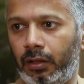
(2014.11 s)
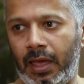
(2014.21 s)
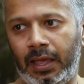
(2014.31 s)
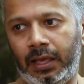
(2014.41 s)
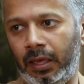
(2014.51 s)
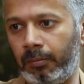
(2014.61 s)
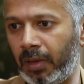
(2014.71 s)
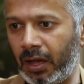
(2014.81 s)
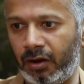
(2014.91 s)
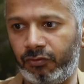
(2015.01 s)
I came
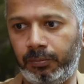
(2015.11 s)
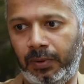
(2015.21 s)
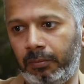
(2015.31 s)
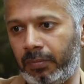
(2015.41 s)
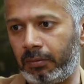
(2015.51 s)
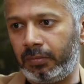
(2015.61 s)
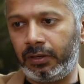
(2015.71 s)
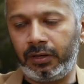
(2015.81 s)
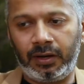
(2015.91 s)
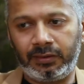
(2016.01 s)
back after playing
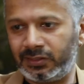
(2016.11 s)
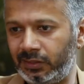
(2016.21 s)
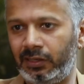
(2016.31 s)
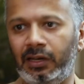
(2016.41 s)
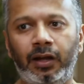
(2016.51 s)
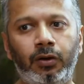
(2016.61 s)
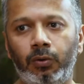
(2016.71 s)
badminton and suddenly I